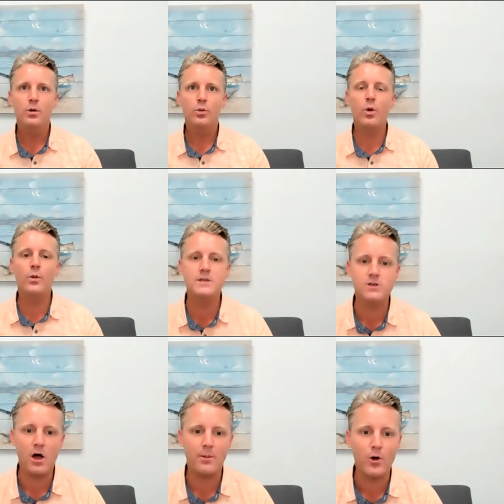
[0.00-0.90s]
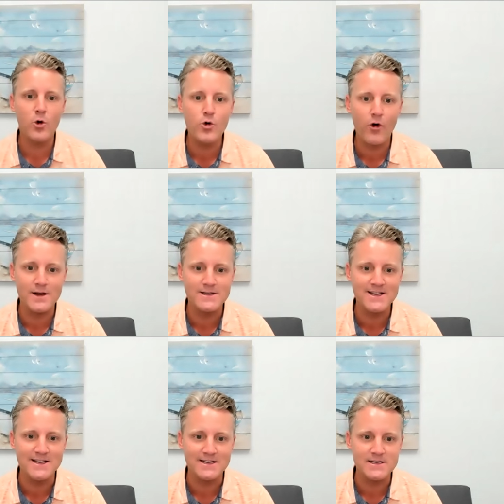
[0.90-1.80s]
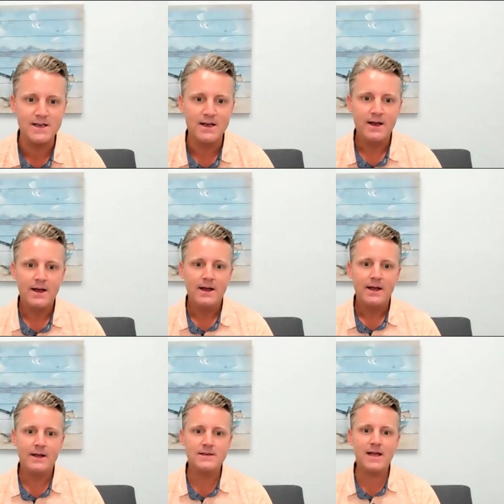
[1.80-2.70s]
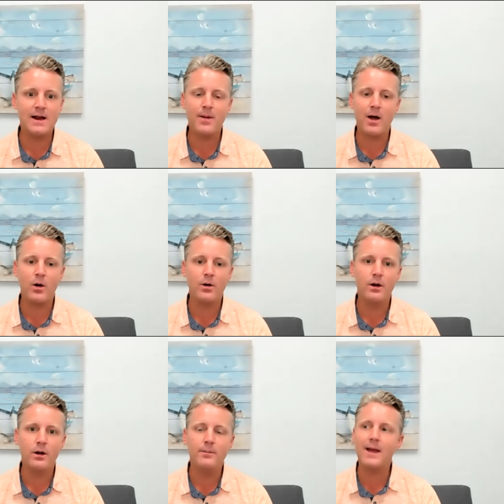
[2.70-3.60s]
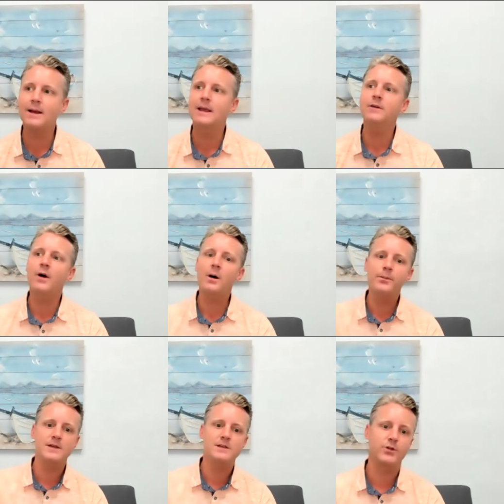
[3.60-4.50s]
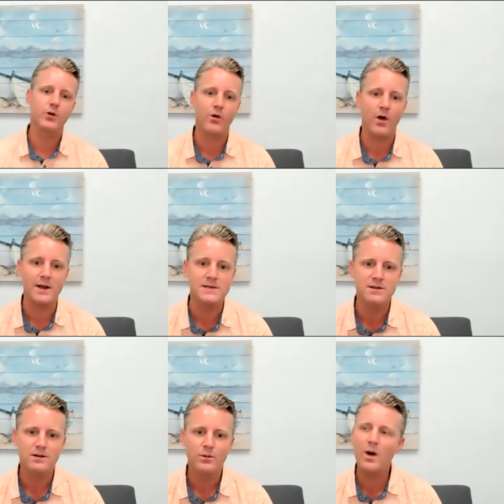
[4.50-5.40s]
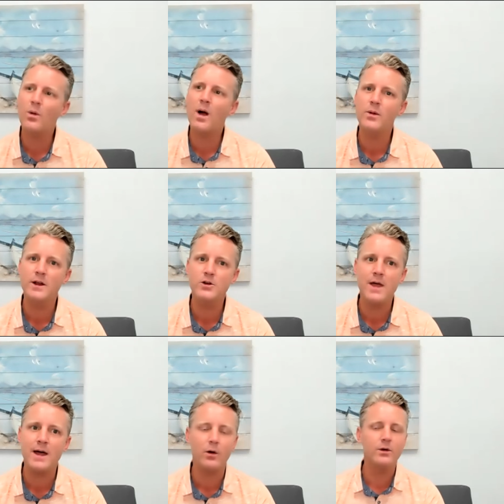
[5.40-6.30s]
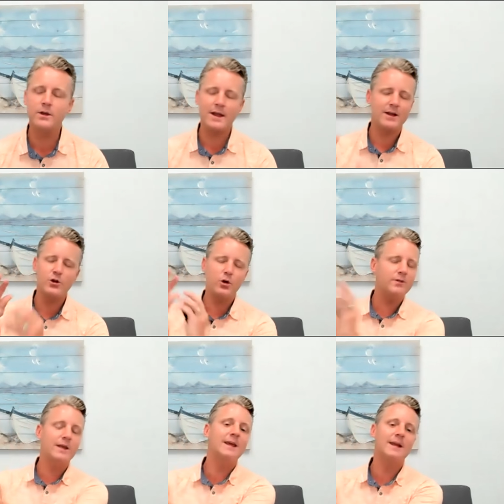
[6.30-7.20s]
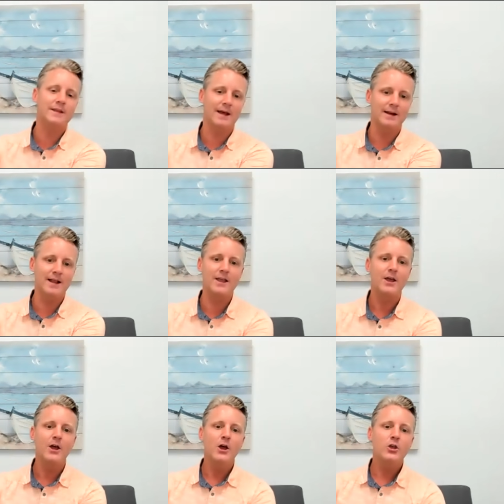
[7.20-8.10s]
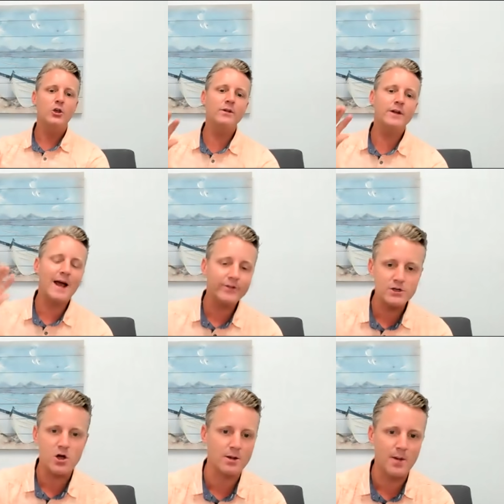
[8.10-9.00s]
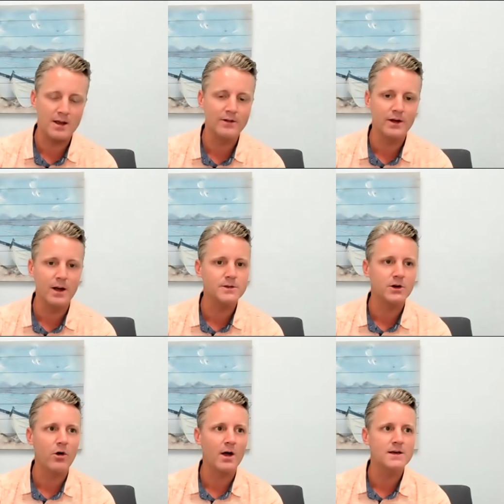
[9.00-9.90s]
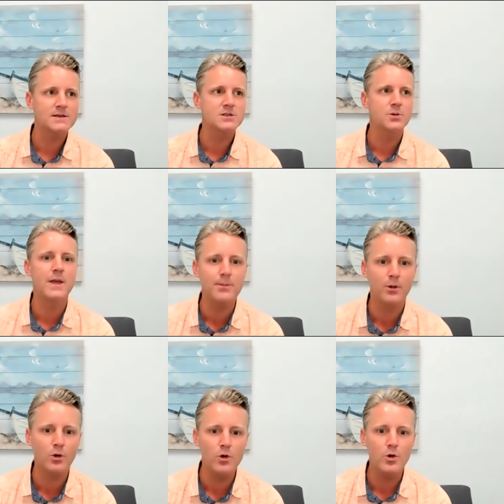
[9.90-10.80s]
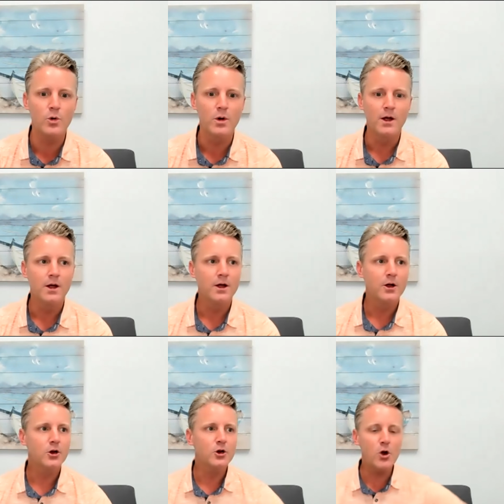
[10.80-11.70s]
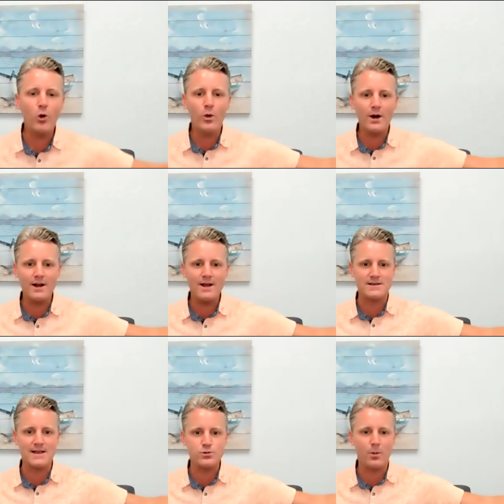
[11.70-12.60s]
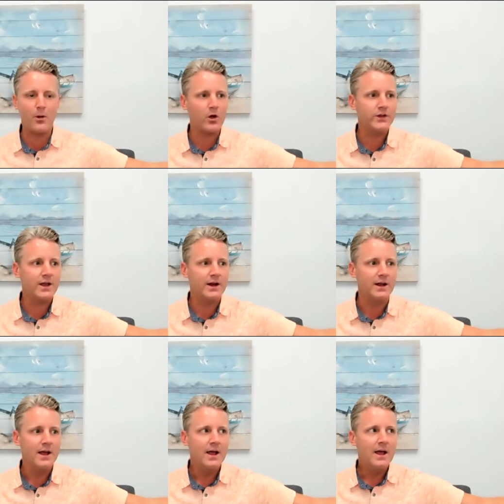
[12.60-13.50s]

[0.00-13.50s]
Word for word: what we saw about who Christ is. It's not about, man, give up this for Christ. Why, why would I do that? Oh, yeah, you don't even get it then. Like, you don't even have to talk about giving up to Christ to people who know what it is. And that's what Paul said.